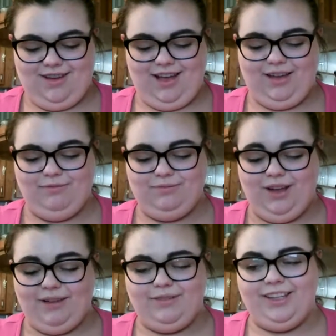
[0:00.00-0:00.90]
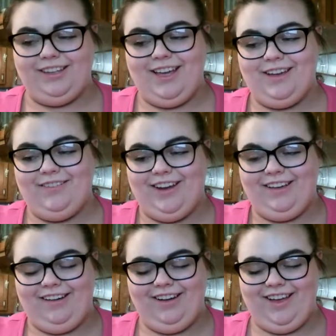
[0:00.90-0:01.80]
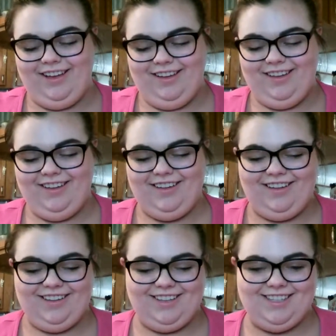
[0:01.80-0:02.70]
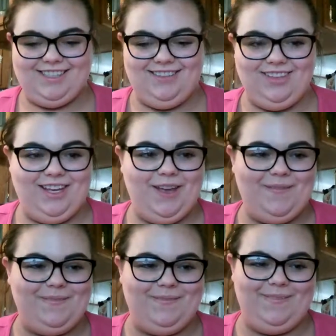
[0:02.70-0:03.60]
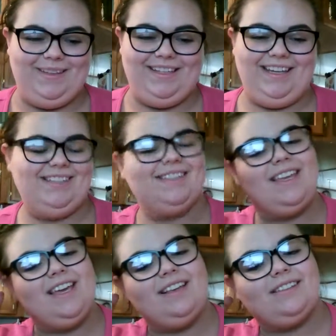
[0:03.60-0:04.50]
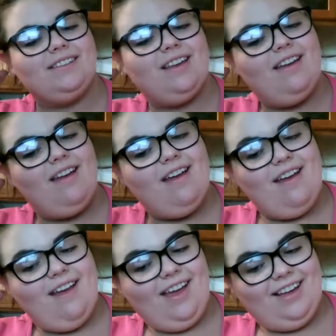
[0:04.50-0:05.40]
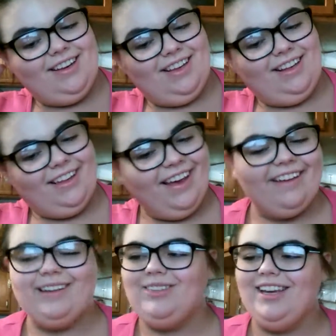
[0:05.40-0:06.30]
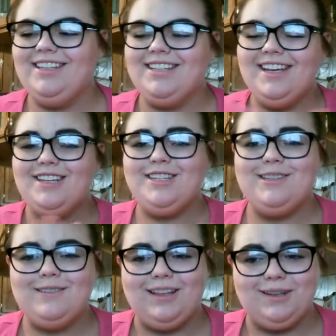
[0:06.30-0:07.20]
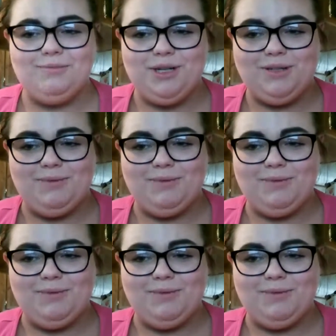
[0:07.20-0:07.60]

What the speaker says: I really like what I got. They seem like really nice things. And yeah, if you guys think I should do another what